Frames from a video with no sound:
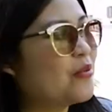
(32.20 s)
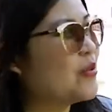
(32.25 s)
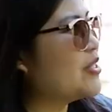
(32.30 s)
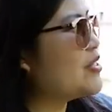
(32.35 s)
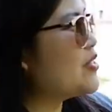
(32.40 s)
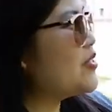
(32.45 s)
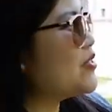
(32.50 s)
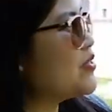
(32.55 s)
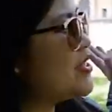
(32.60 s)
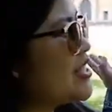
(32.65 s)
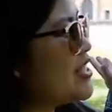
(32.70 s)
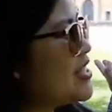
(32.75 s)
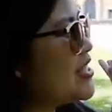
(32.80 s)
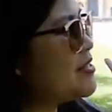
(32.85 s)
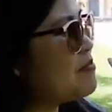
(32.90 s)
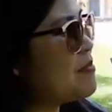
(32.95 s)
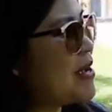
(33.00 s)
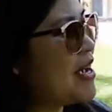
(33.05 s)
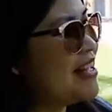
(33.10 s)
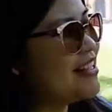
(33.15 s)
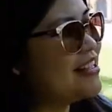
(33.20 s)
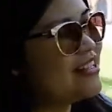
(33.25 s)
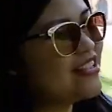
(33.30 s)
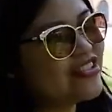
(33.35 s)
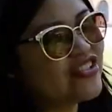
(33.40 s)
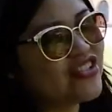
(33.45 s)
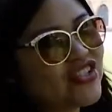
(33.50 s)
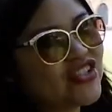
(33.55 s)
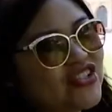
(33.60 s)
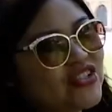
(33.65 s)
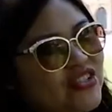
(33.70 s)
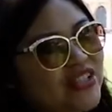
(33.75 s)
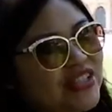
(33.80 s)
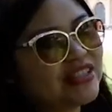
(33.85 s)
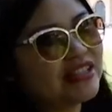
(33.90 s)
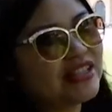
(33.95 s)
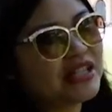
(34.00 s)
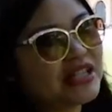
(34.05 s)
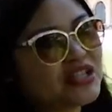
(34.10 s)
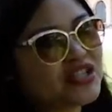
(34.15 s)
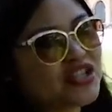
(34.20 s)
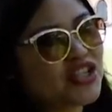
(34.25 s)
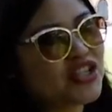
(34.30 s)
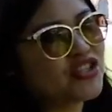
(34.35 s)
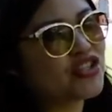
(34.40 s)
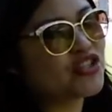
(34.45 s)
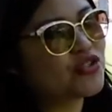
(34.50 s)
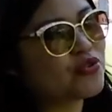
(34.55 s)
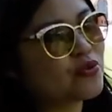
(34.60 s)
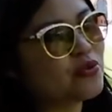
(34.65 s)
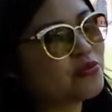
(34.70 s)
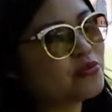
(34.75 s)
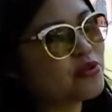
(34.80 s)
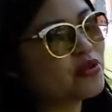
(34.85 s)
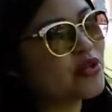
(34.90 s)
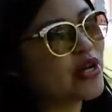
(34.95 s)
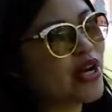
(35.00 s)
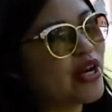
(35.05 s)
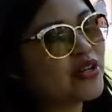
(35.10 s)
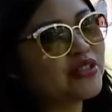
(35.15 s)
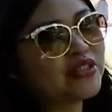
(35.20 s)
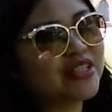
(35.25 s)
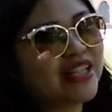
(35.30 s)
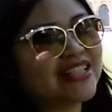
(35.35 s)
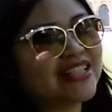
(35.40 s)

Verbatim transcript: went to this palace just to eat lunch and just roam around,